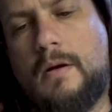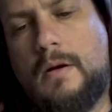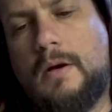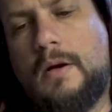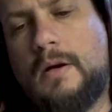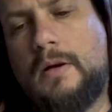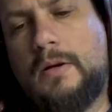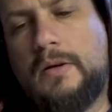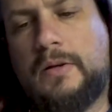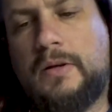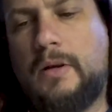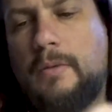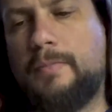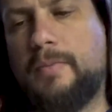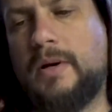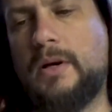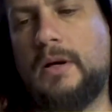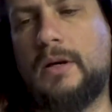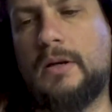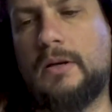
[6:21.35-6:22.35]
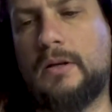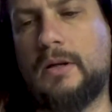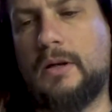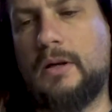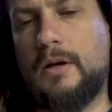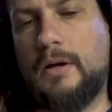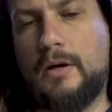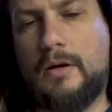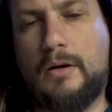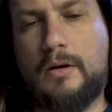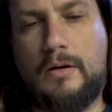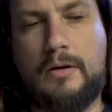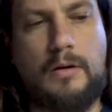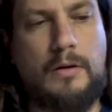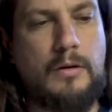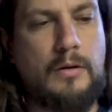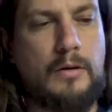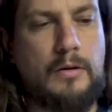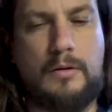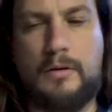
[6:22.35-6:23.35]
Easy peasy.
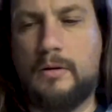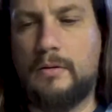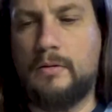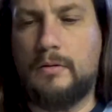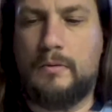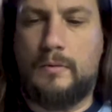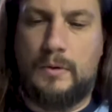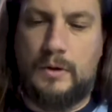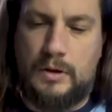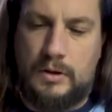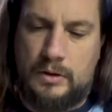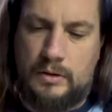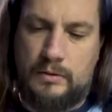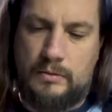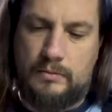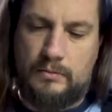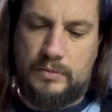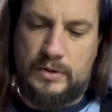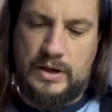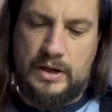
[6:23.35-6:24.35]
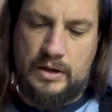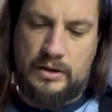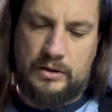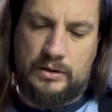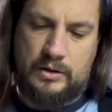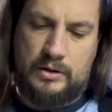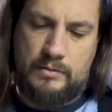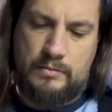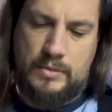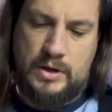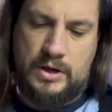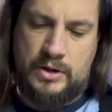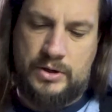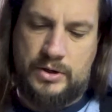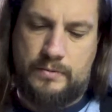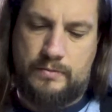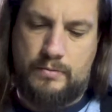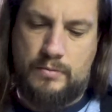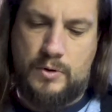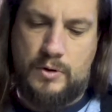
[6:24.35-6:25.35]
Don't want to talk too
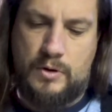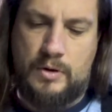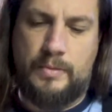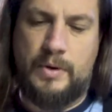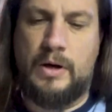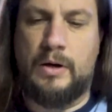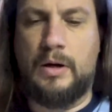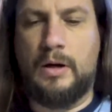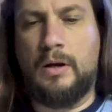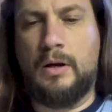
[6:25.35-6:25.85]
much more about